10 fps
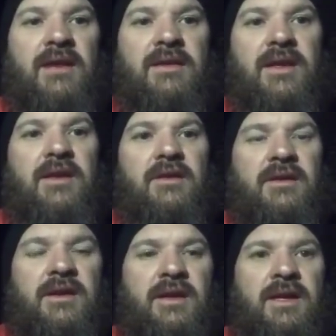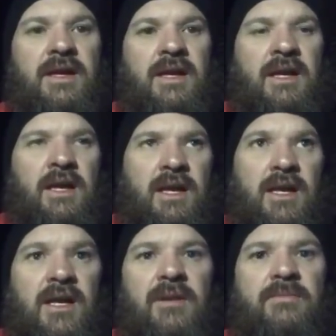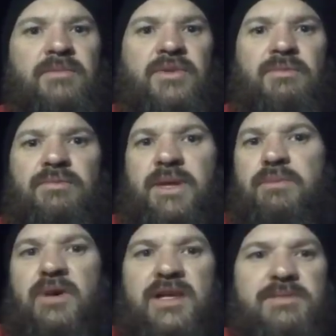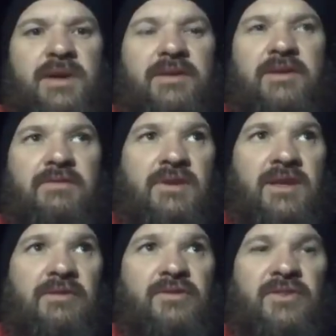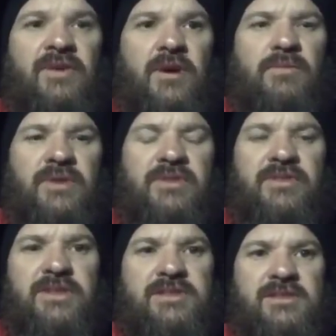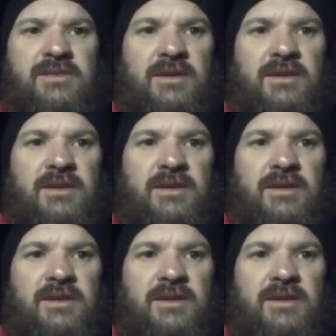there. Some people asked about different levels of homelessness.